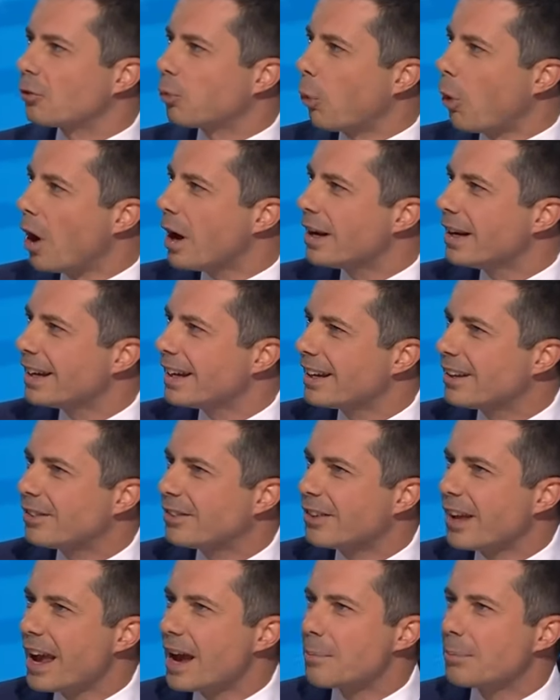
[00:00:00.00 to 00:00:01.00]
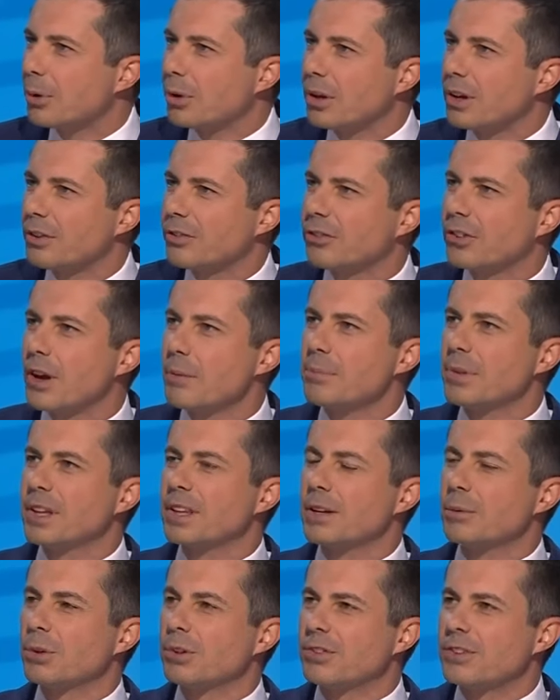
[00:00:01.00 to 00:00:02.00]
is just one example of
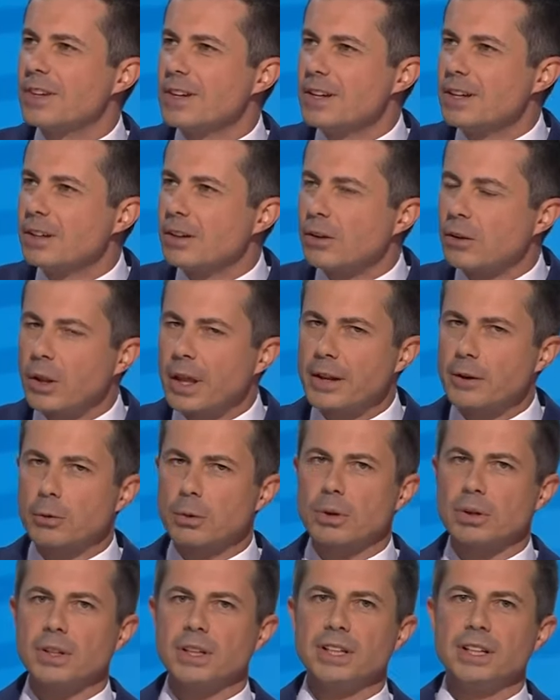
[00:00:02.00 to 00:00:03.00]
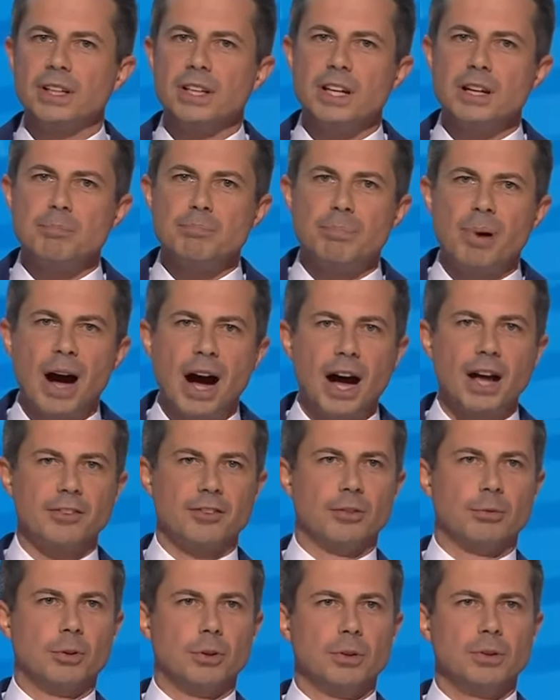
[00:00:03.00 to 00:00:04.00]
something that was literally
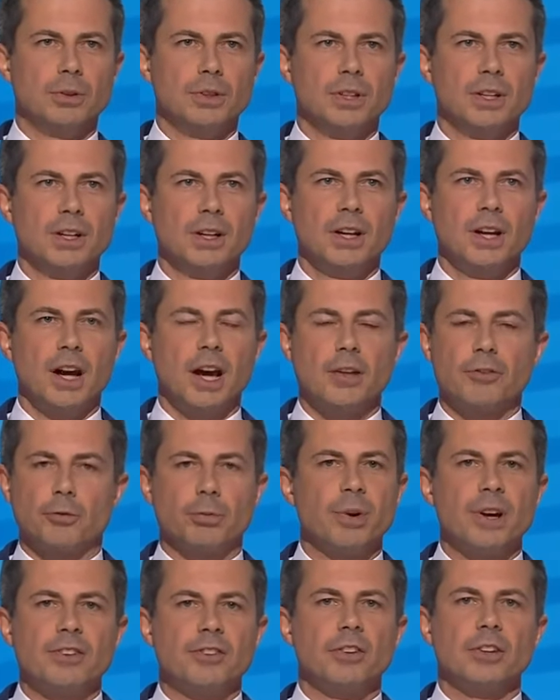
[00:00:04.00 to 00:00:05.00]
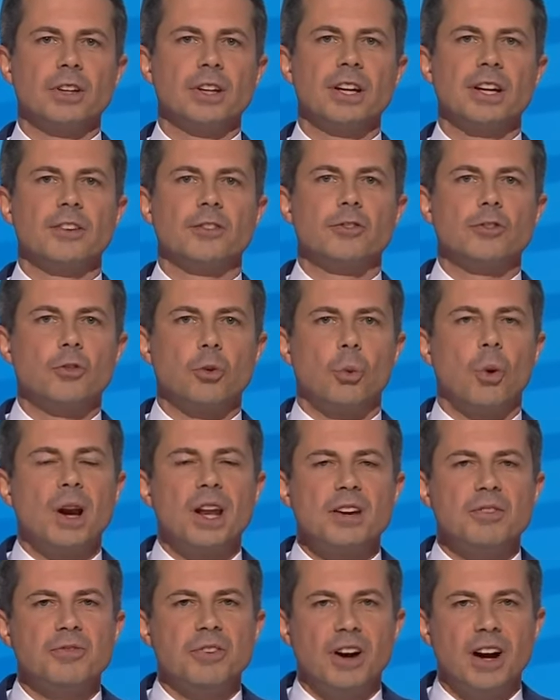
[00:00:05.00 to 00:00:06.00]
impossible as recently as
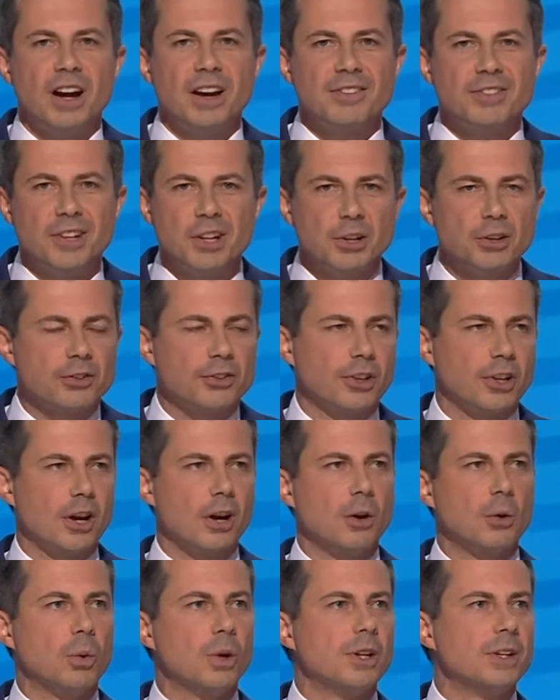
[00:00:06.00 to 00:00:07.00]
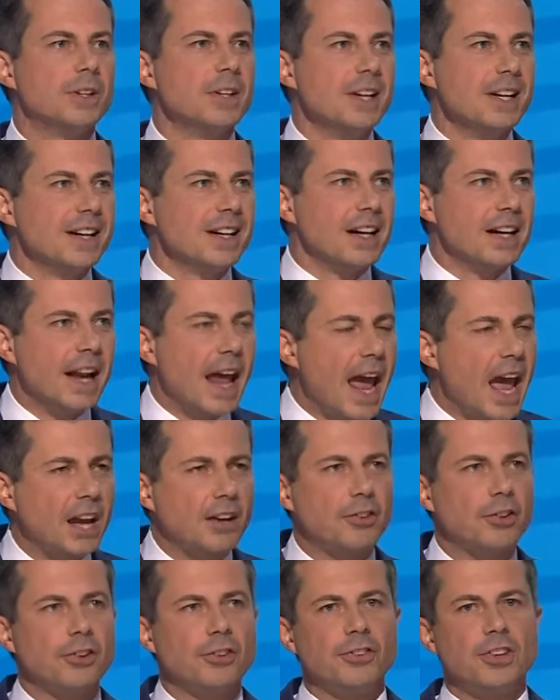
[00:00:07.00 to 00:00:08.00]
25 years ago when
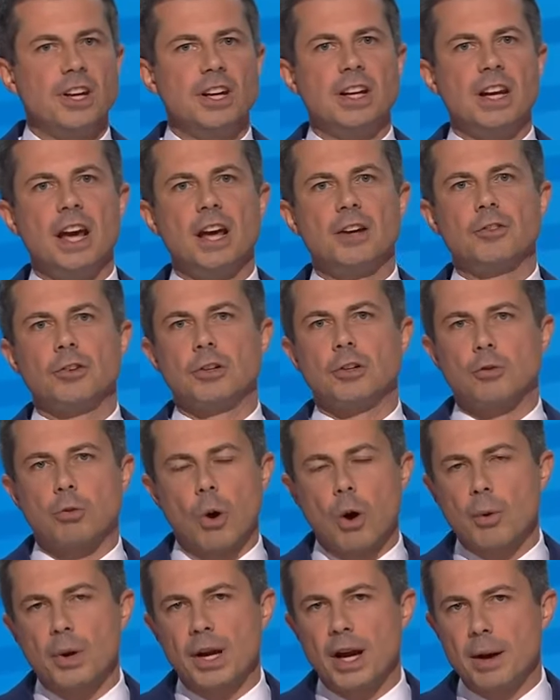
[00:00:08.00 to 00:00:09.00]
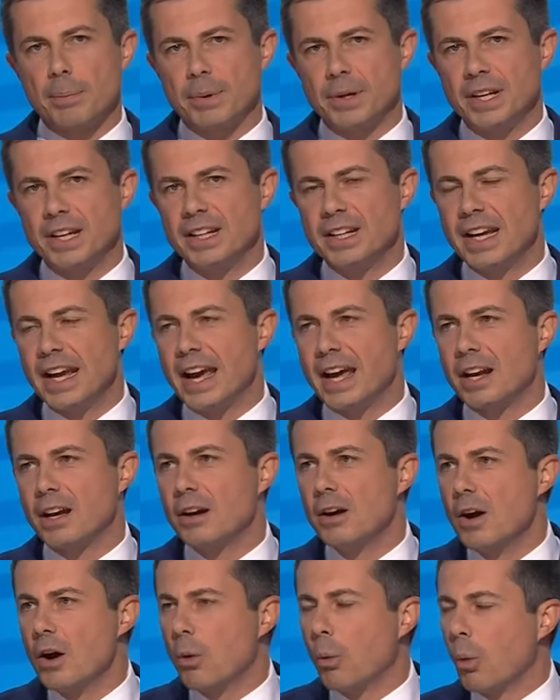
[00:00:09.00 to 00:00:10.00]
an anxious teenager growing up in
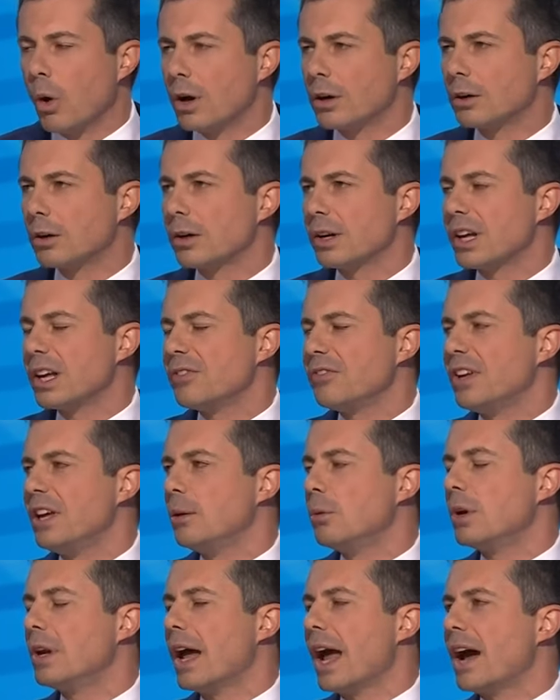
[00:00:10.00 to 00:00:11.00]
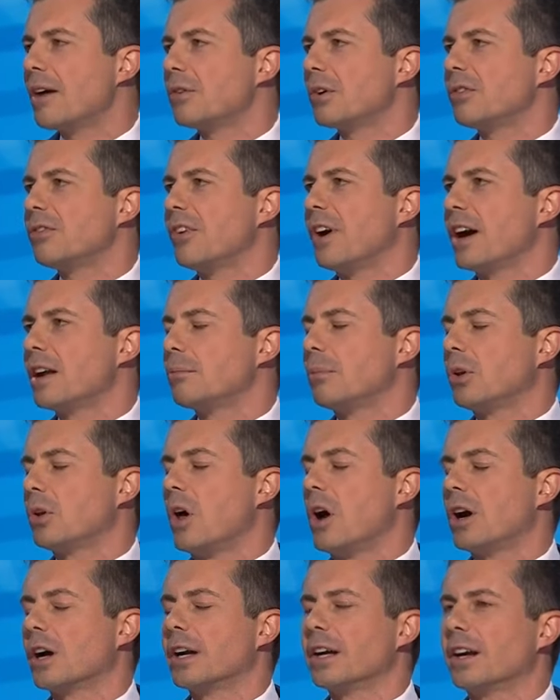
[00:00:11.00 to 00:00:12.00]
Indiana wondered if he would ever
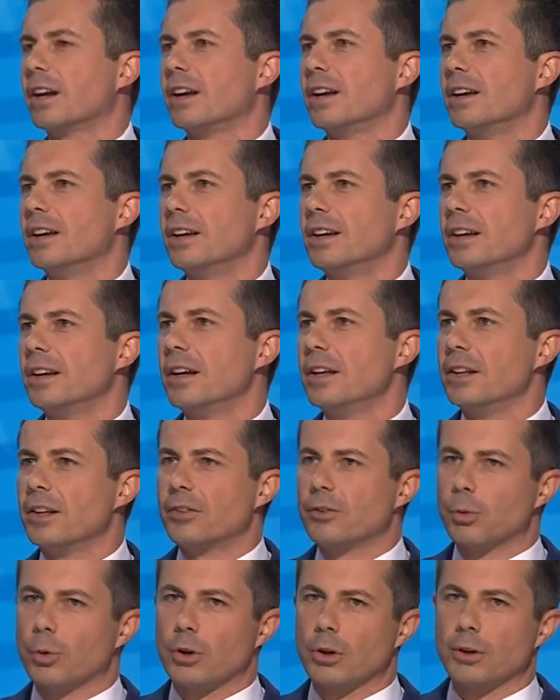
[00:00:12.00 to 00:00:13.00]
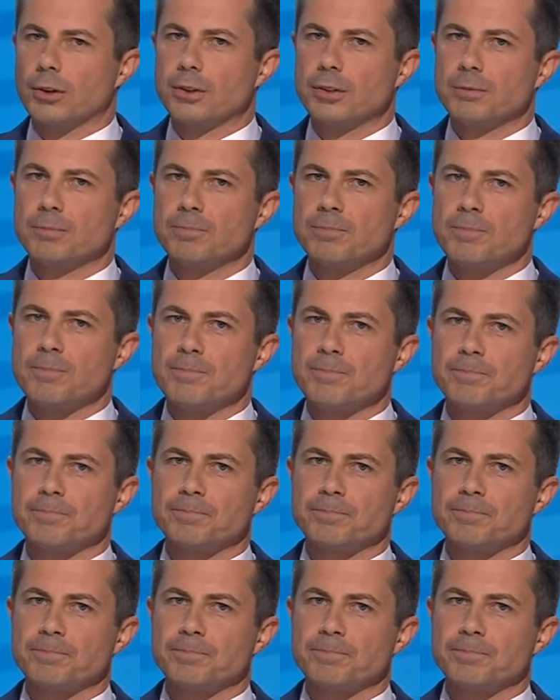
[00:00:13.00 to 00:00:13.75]
find belonging in this world.